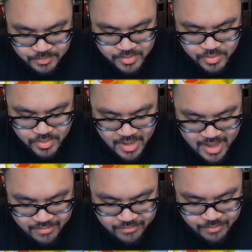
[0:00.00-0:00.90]
But you
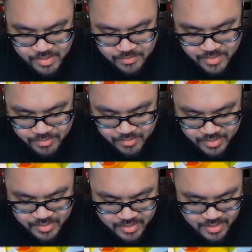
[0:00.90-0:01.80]
have Biomon
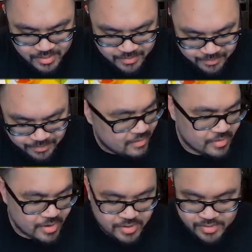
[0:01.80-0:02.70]
with,
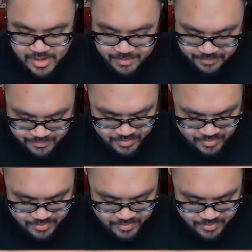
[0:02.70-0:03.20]
forgot her name.